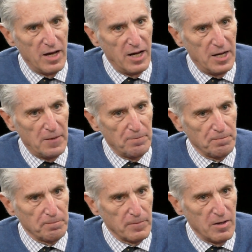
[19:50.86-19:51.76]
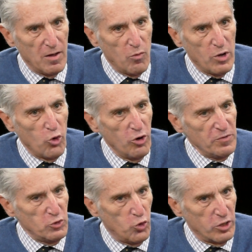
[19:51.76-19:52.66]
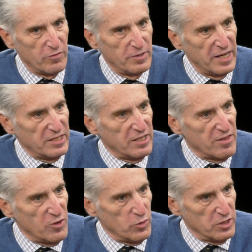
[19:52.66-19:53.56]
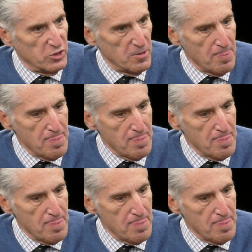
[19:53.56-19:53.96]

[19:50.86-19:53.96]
um, we often talk of 1930s